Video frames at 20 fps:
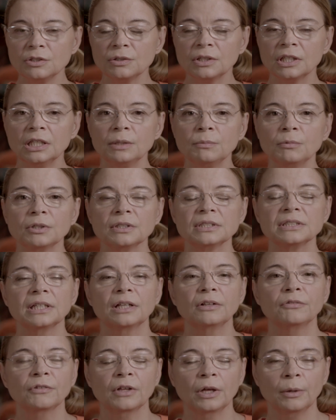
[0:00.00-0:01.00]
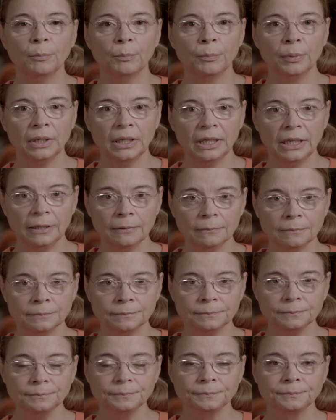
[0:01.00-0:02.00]
you keep yourself company,
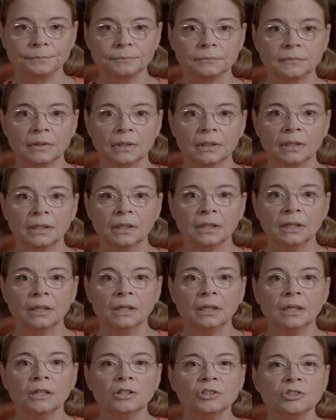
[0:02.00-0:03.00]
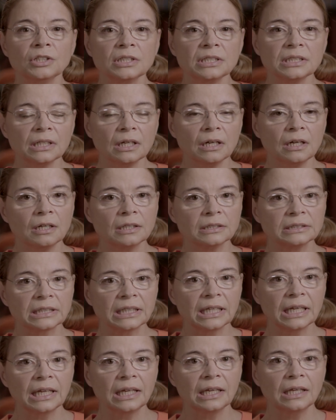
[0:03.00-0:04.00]
just
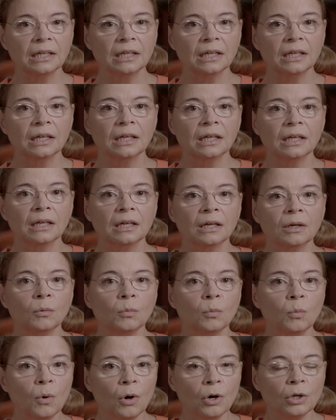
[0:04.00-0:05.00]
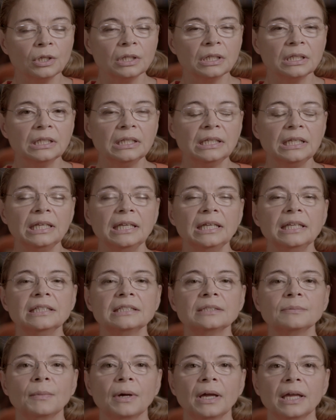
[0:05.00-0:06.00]
asking, what
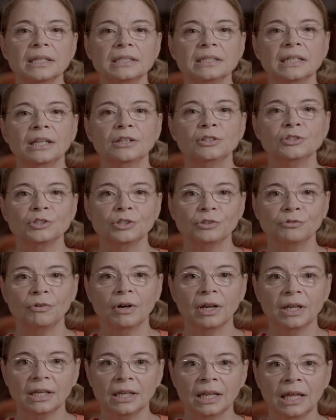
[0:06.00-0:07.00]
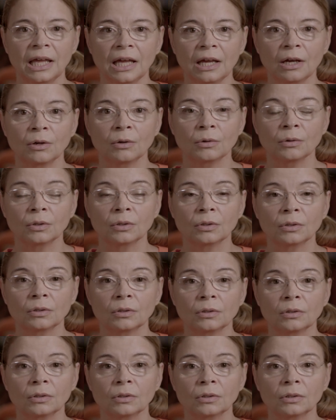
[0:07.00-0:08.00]
needs my attention right now?
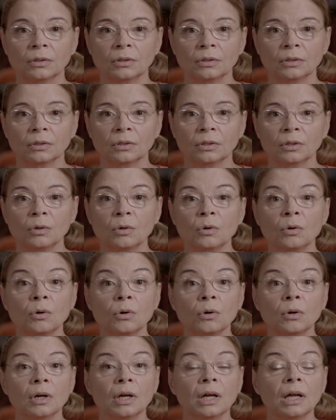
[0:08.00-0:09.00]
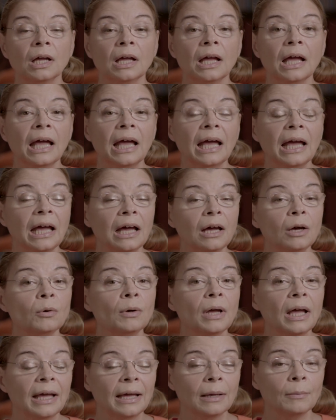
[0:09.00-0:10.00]
Or
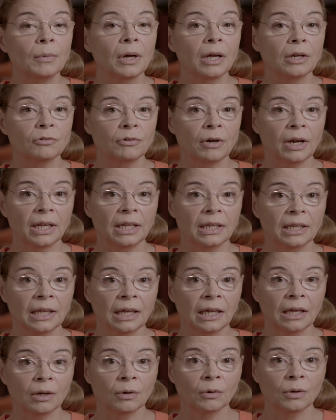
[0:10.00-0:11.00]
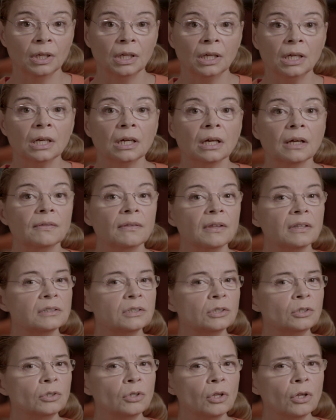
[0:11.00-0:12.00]
how am I right now? And there's
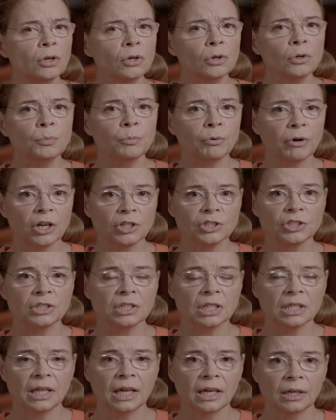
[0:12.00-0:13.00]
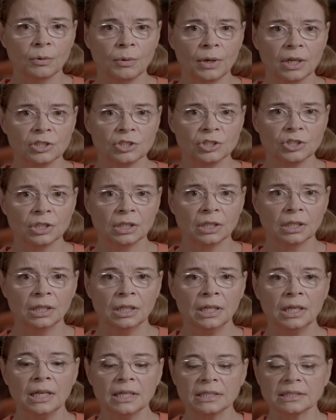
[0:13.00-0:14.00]
no pressure to that question.
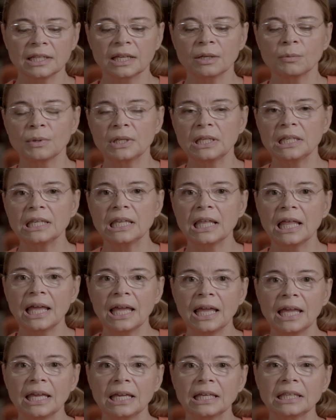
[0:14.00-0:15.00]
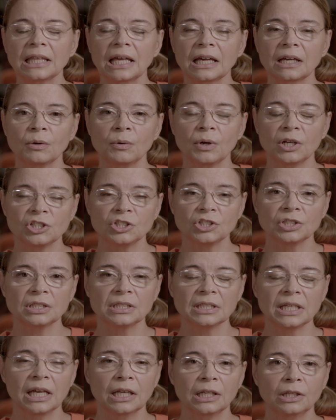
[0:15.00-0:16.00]
It's like we're laying that question
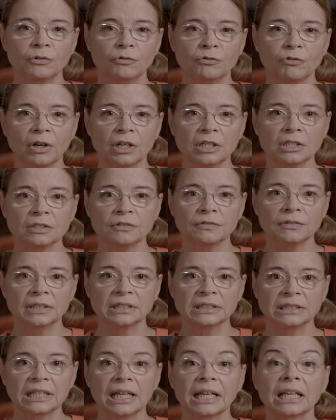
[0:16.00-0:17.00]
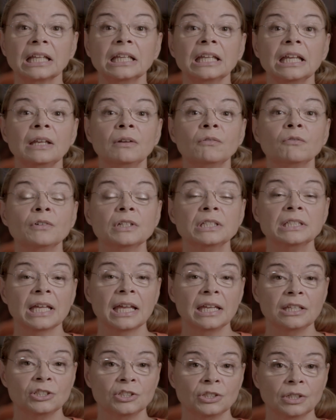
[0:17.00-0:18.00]
down in front of us, like an
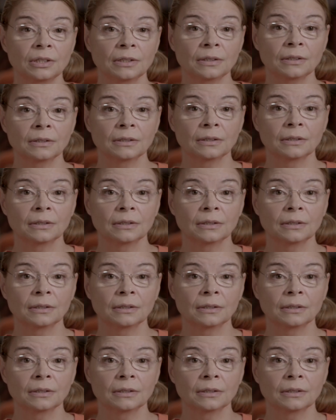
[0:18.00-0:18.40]
invitation.